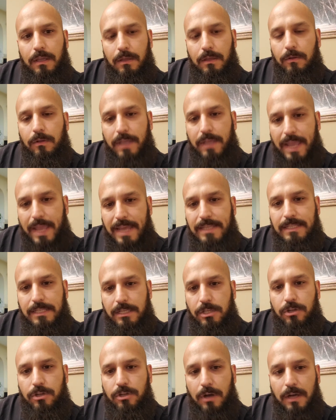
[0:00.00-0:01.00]
KC
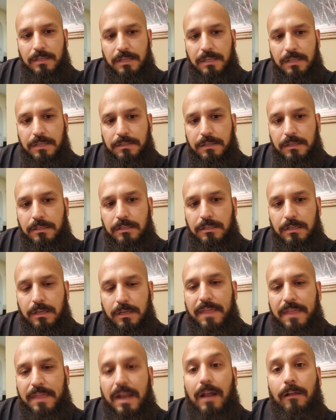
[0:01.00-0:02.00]
Shaw said this,
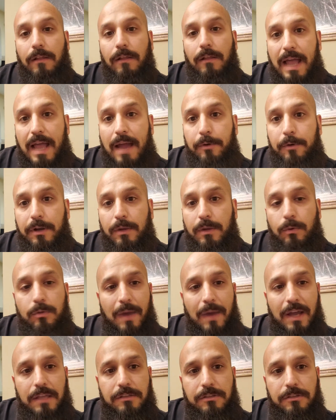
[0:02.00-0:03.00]
and then I'll elaborate with
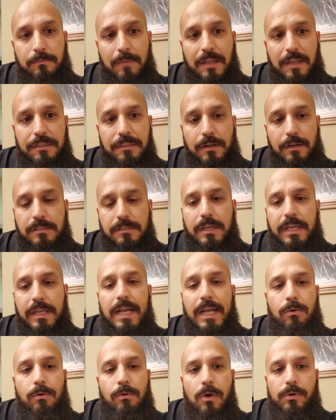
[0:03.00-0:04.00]
my thoughts. And I
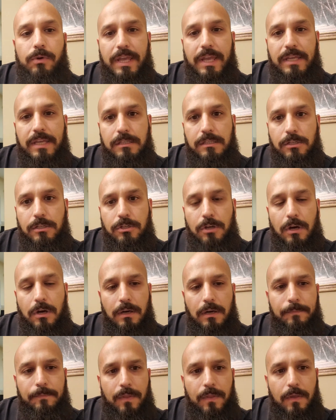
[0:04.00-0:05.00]
quote KC Shaw.